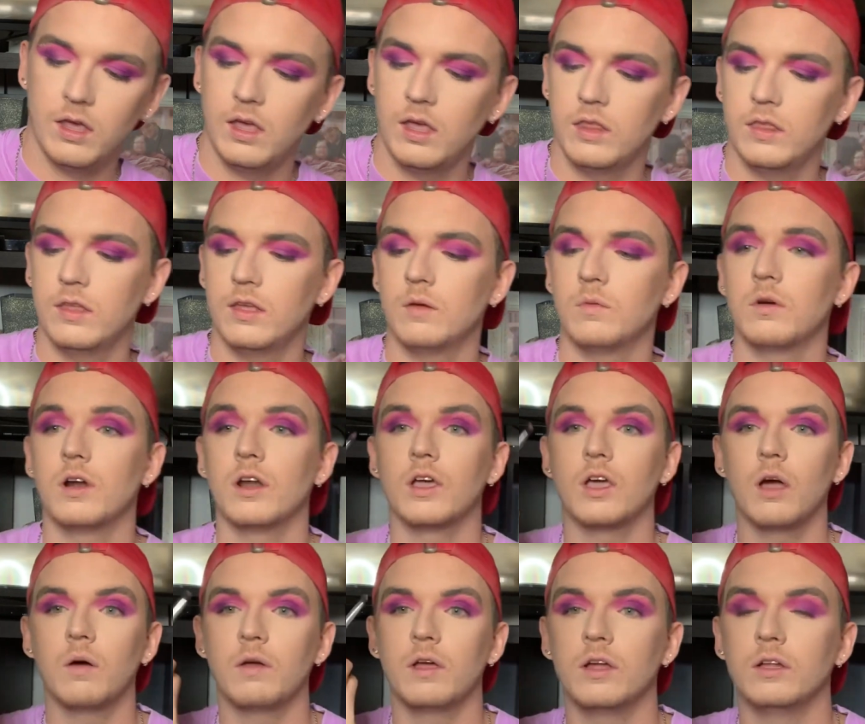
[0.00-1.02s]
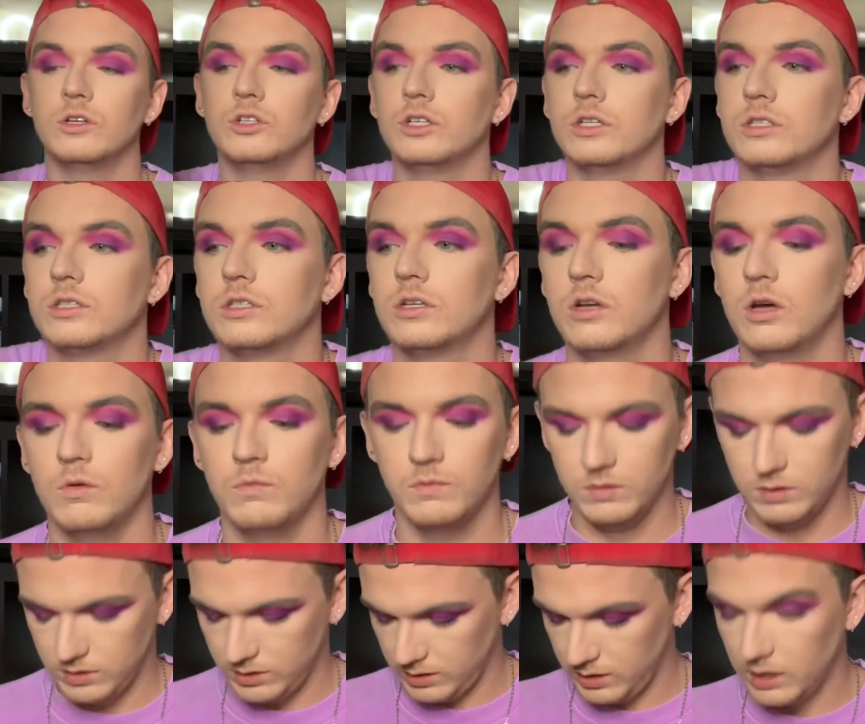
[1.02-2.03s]
And then we're gonna go in just
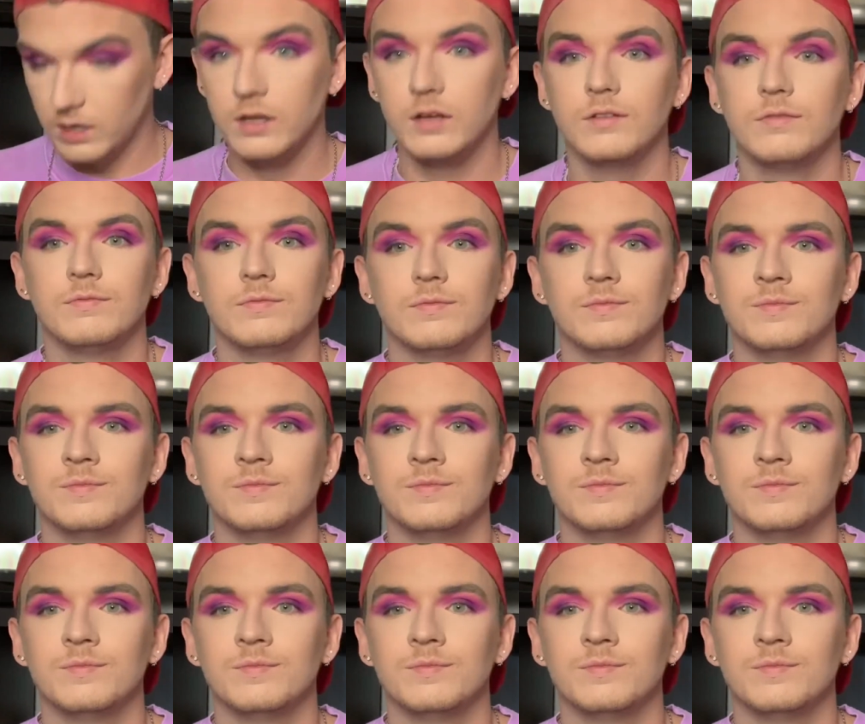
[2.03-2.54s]
on the lid.